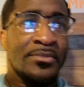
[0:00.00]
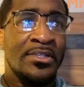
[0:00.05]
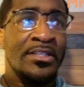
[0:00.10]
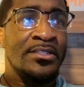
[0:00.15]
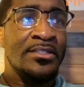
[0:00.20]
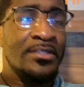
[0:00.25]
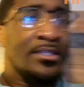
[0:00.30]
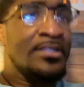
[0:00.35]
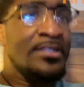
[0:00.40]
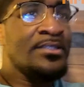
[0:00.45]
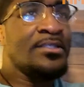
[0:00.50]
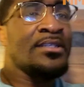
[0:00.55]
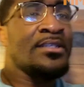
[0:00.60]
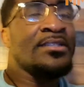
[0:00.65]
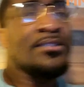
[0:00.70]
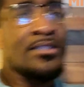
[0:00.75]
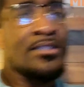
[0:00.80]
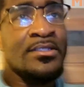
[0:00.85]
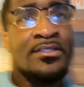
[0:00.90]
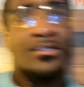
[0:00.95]

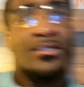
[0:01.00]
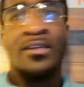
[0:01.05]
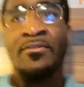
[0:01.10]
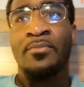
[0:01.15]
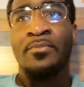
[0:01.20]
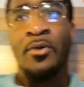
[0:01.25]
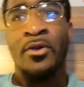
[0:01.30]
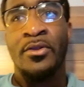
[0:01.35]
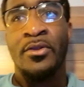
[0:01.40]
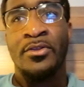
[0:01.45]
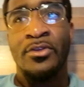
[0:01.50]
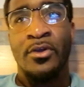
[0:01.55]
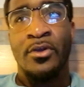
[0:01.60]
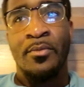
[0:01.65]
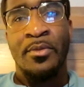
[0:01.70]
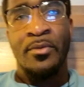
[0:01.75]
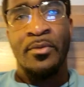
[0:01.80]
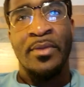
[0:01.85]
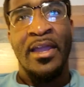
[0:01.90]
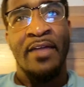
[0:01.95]
He's a tough opponent. You know
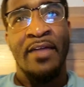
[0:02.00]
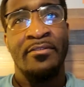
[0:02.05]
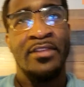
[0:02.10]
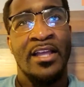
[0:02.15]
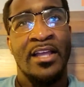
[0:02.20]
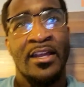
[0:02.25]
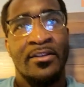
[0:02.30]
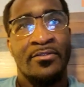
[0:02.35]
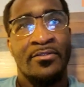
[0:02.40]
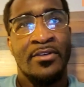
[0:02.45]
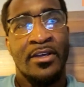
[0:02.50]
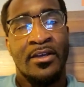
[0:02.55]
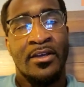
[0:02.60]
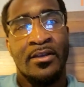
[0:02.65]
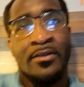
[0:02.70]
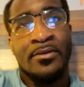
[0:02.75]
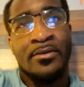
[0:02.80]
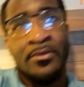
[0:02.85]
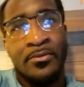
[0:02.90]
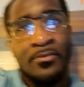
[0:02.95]
what I mean? We have a lot
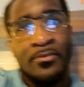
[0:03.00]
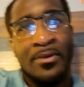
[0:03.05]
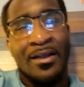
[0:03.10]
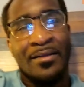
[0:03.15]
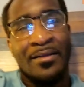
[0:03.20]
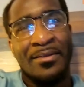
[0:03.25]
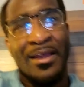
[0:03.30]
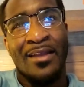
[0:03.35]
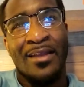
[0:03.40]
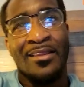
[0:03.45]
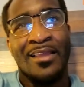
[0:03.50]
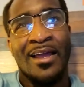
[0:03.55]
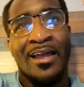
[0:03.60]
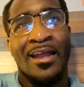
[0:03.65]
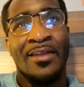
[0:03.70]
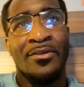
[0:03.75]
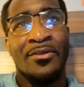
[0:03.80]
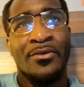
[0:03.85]
of I'm not a lot.